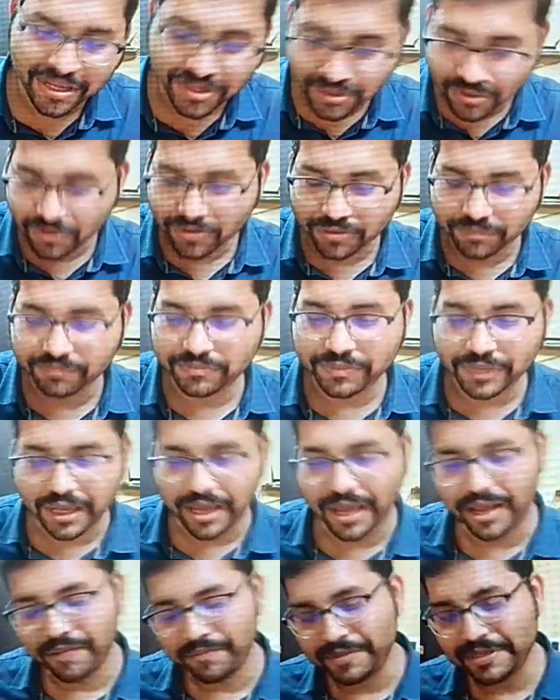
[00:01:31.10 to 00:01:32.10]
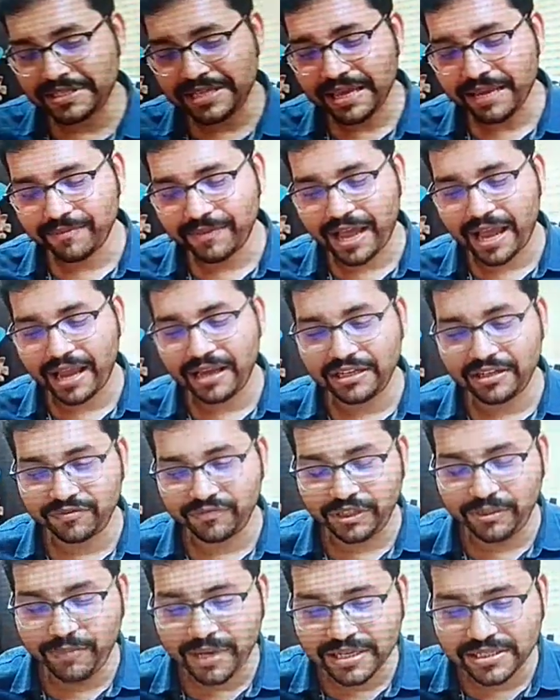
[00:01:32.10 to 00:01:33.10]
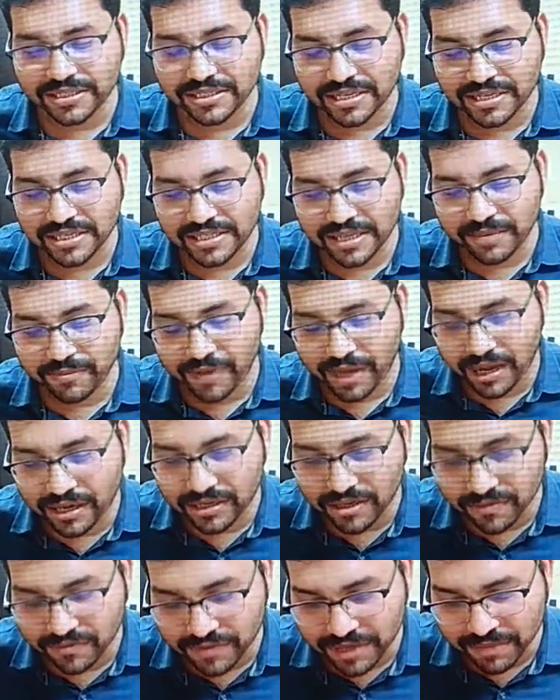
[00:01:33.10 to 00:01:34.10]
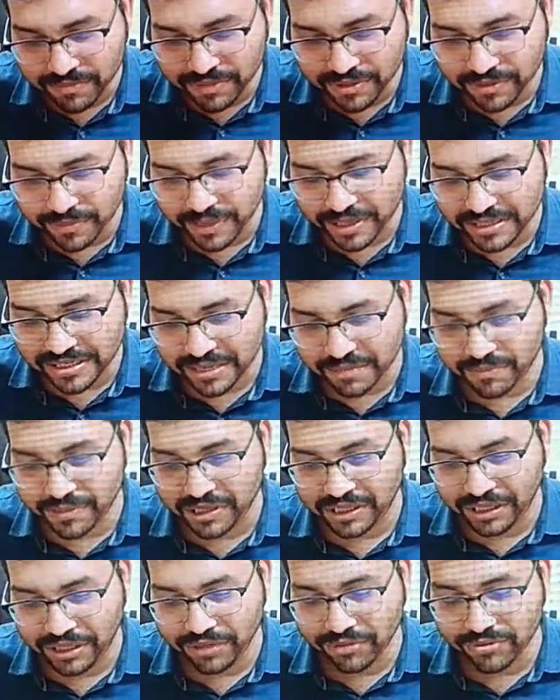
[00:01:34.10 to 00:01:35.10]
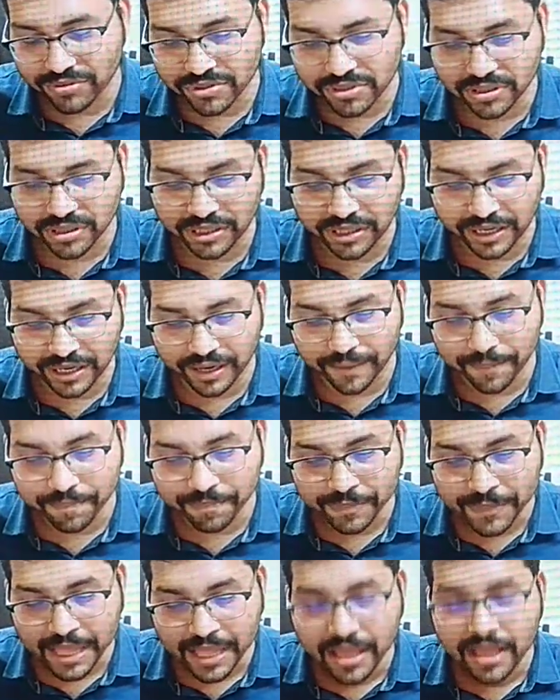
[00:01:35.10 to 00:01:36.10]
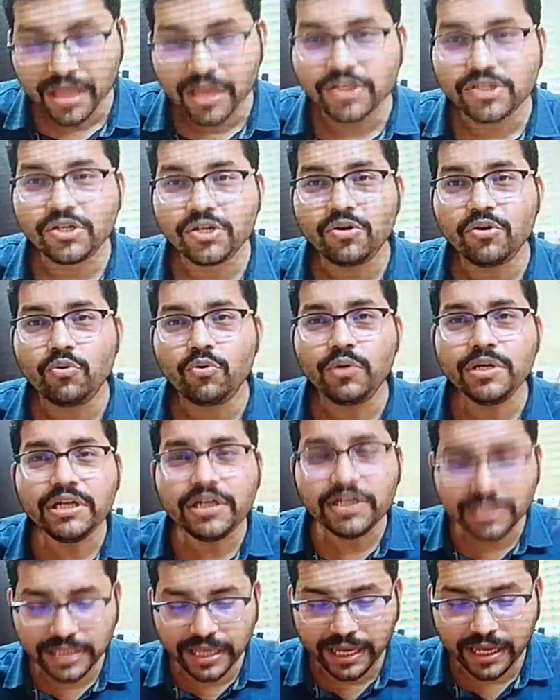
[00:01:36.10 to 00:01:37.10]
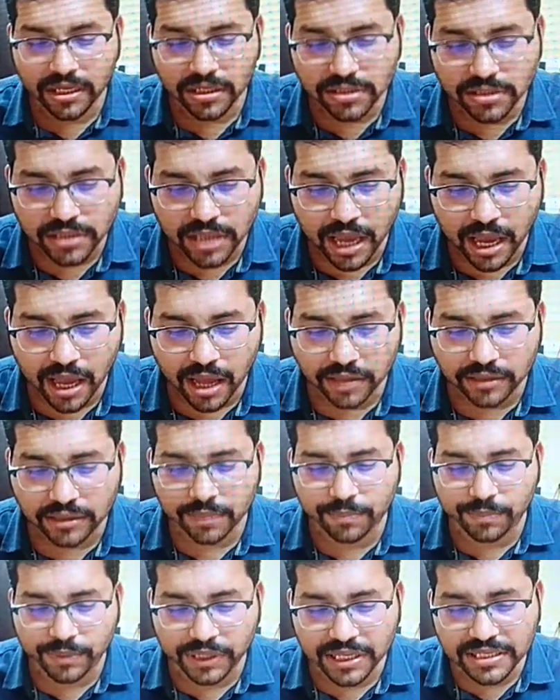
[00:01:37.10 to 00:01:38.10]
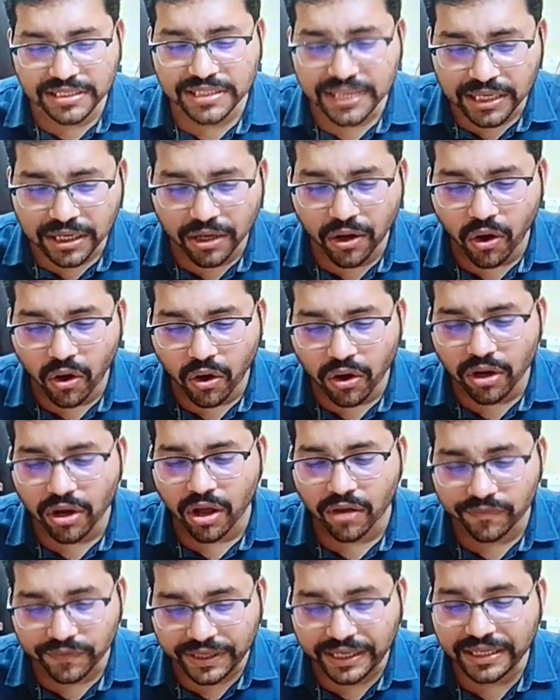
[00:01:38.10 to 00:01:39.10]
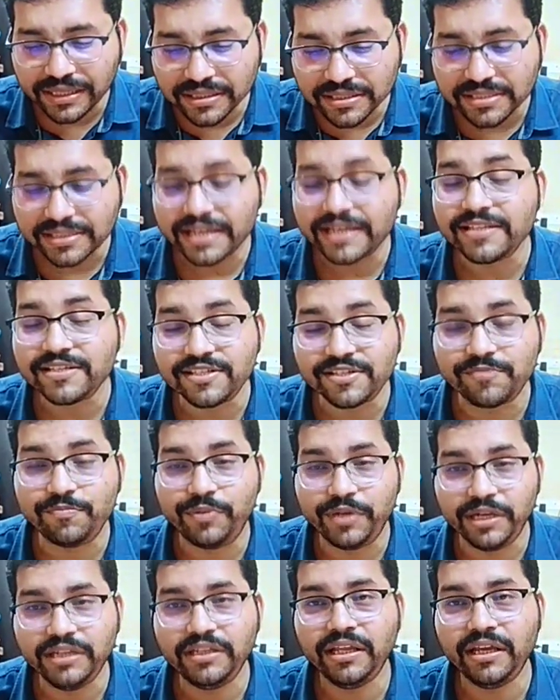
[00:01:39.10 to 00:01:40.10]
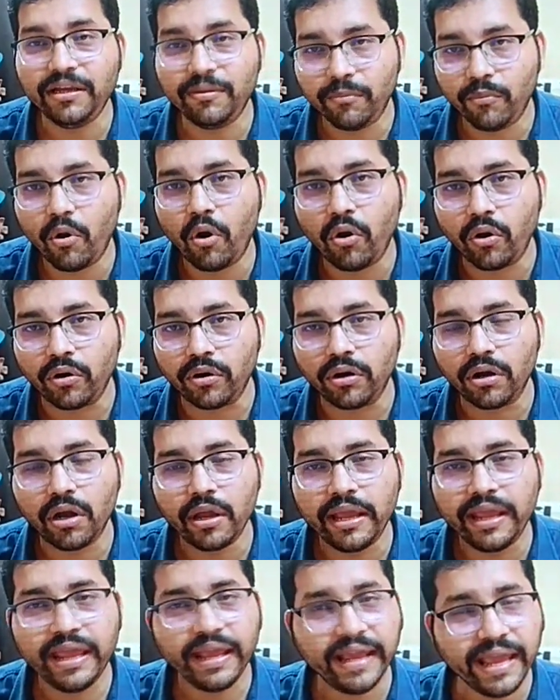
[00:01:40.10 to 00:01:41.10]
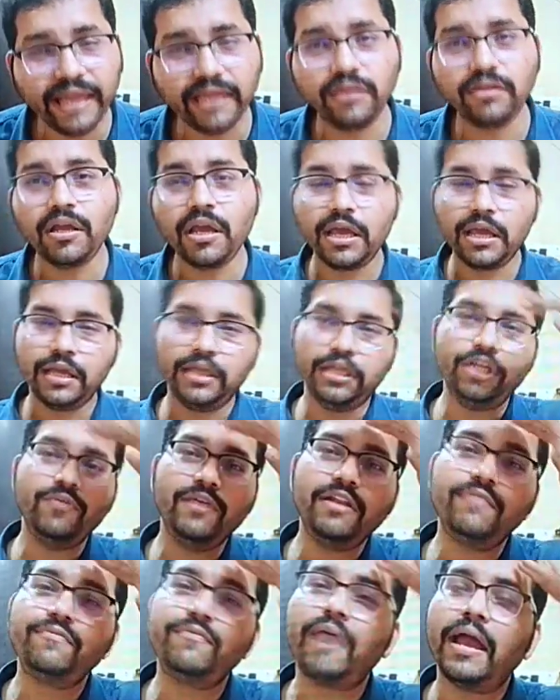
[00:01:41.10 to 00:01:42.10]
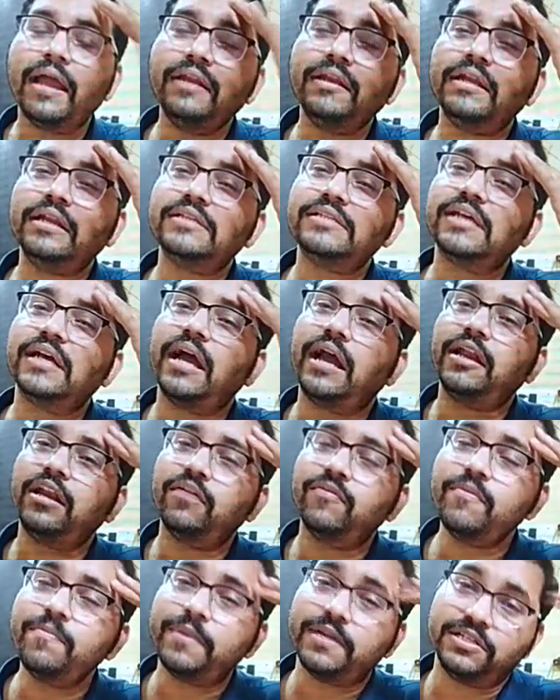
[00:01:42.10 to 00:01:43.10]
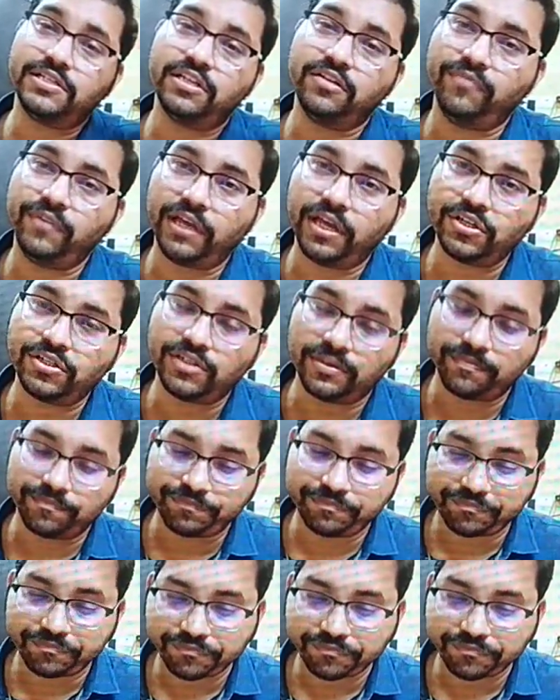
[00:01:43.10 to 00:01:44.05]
So the same kind of images and same kind of temperaments have been used here. So what it says, the breezy call of incense breathing morn. Again, you will find it's a kind of a personification